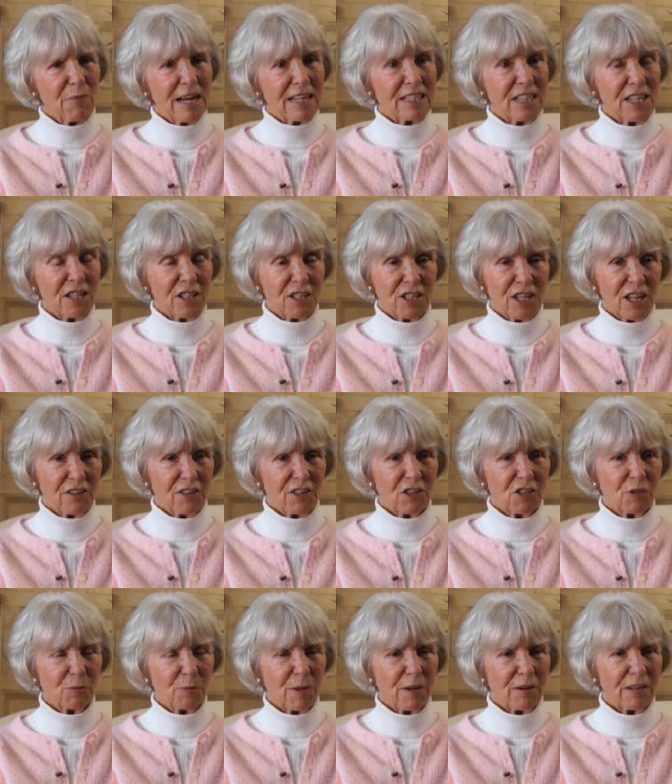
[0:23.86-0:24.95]
my near-death
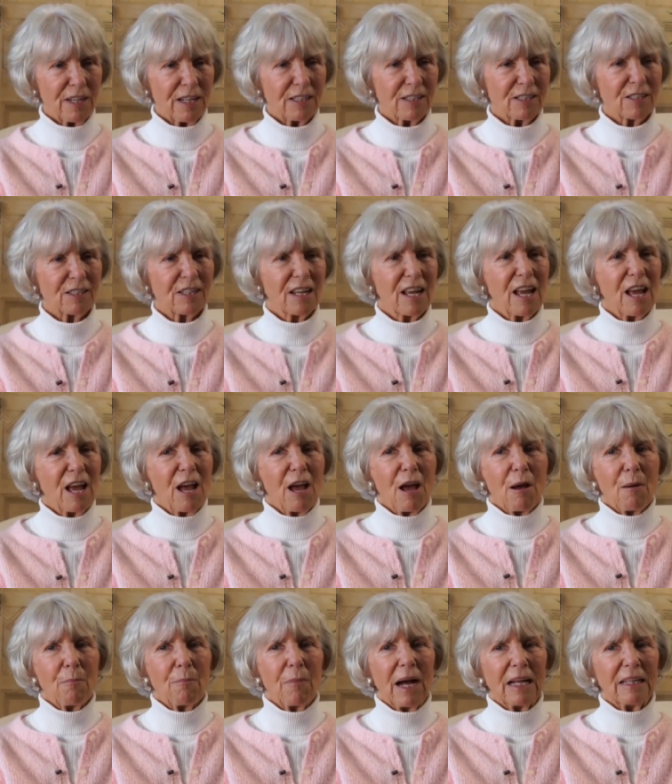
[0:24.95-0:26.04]
experience,
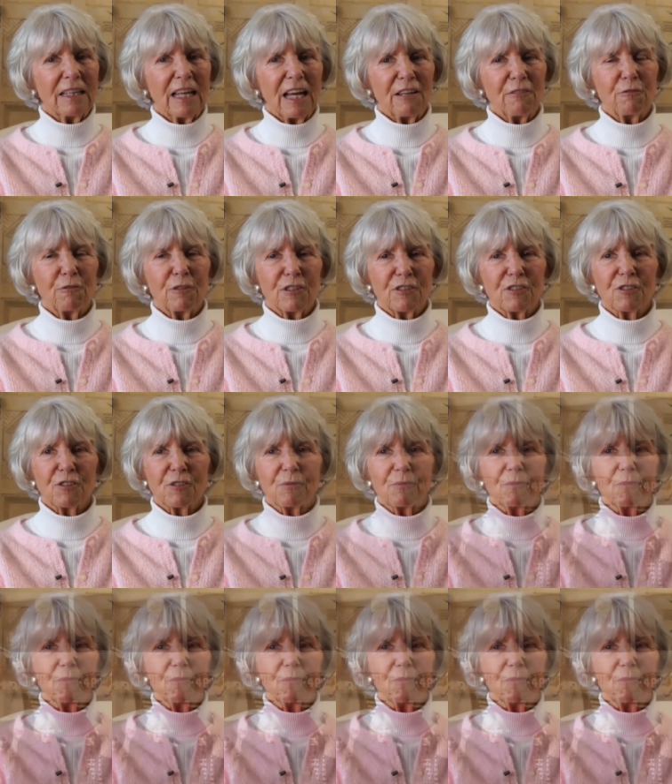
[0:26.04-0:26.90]
my life was